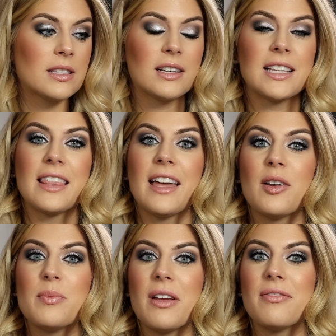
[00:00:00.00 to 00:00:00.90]
look because I thought
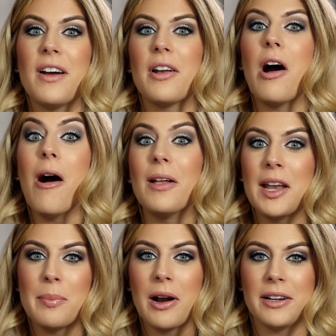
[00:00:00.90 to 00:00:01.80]
it would be a fun
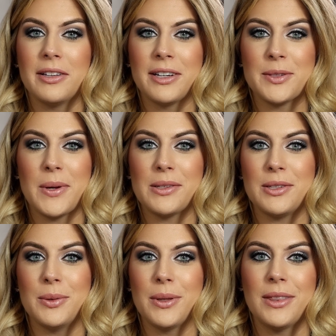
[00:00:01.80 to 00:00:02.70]
holiday party look as well
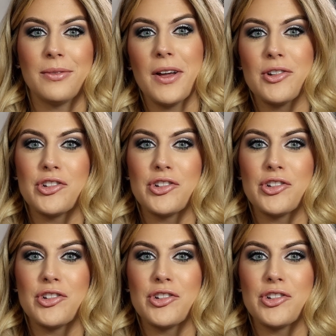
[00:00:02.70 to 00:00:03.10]
too, with the fun